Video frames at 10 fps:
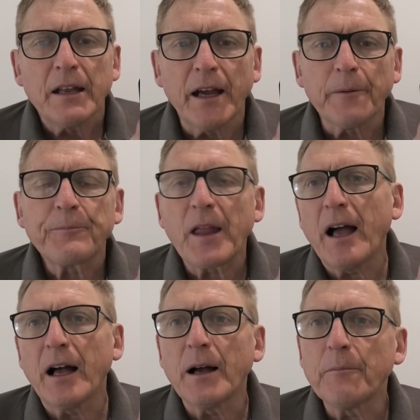Now,
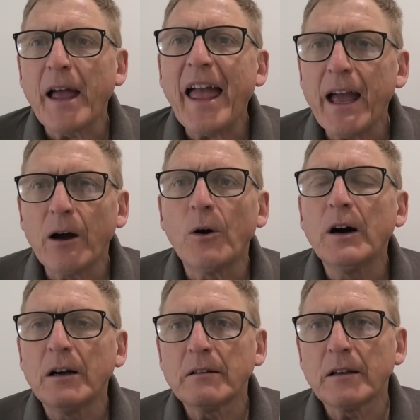how
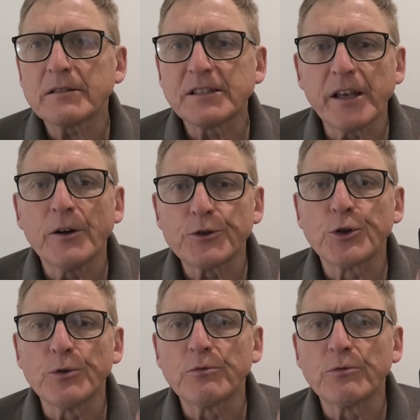CO2